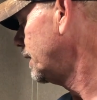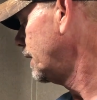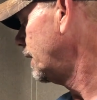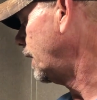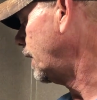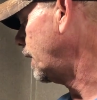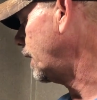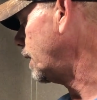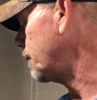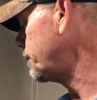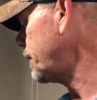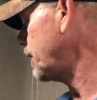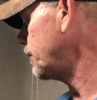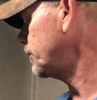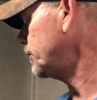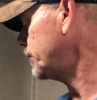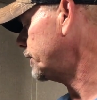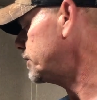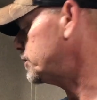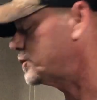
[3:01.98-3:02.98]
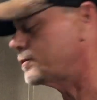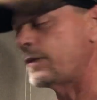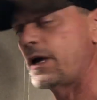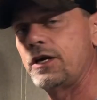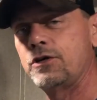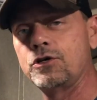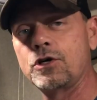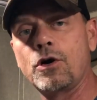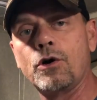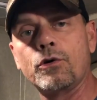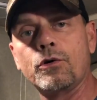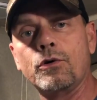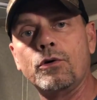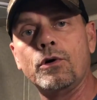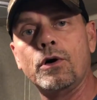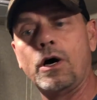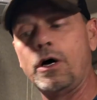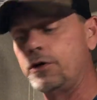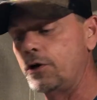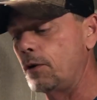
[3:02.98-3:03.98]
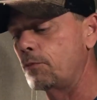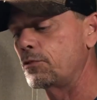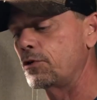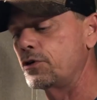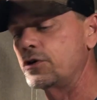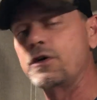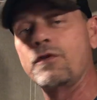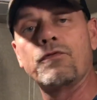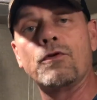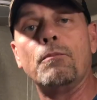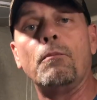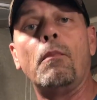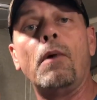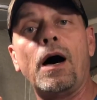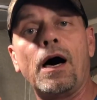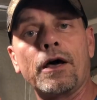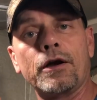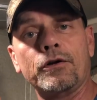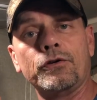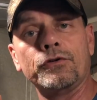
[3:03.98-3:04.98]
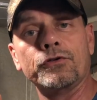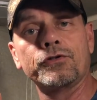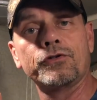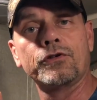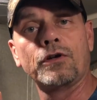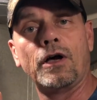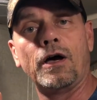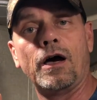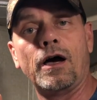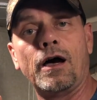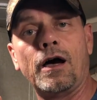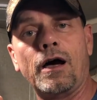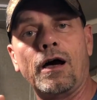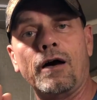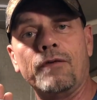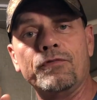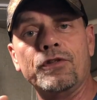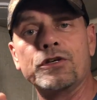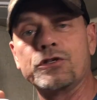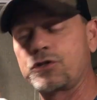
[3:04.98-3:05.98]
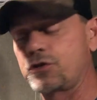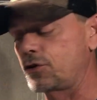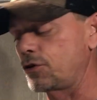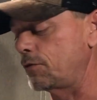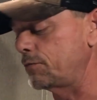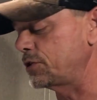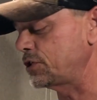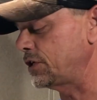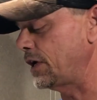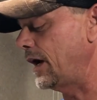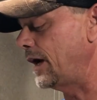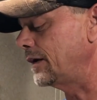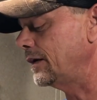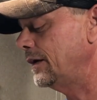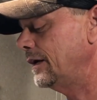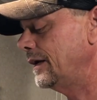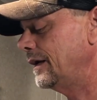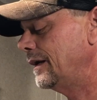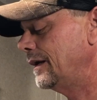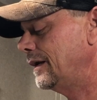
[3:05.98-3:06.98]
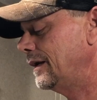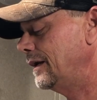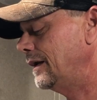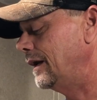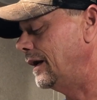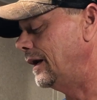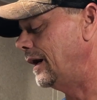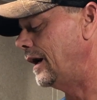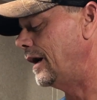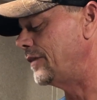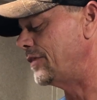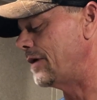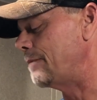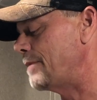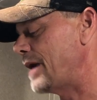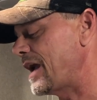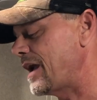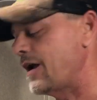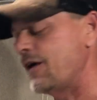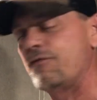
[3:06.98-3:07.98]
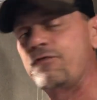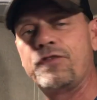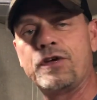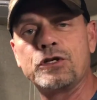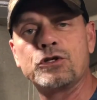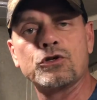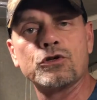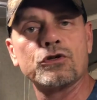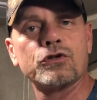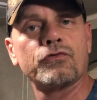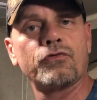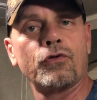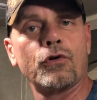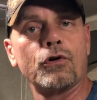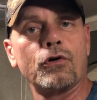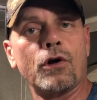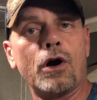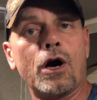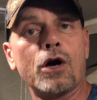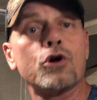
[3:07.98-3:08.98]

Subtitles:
apparently is made to go to a number of different models of this thermostat that may have features for